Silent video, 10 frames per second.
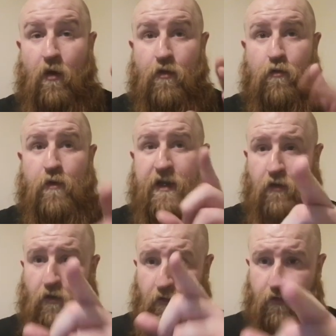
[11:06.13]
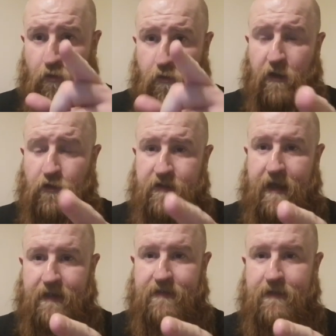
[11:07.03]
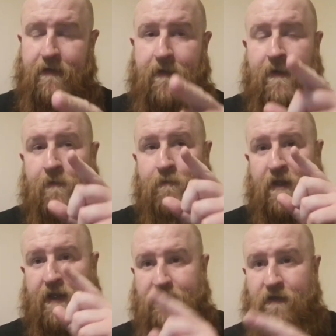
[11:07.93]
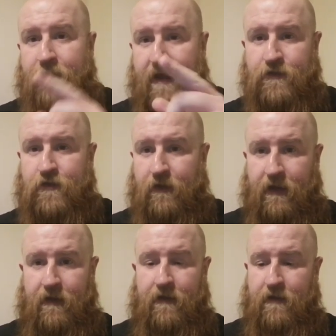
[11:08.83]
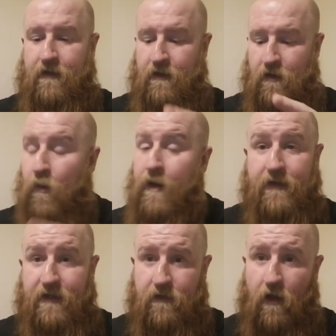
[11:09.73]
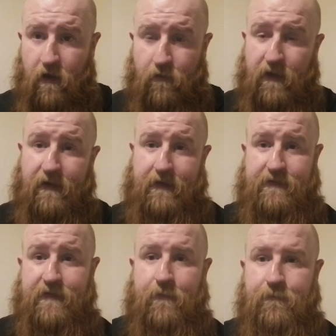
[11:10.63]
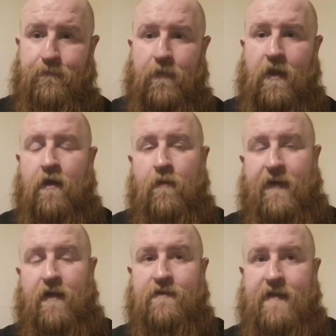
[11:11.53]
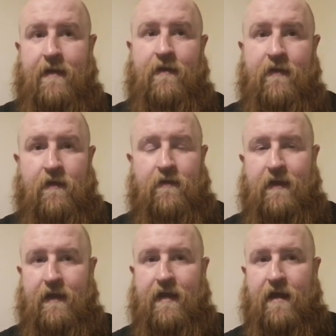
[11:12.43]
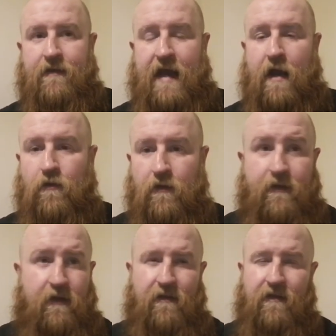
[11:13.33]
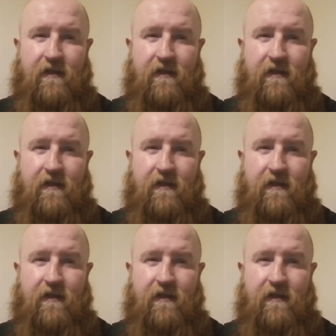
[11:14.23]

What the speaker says: But the real test is eventually when these lot are released, because then they can get down.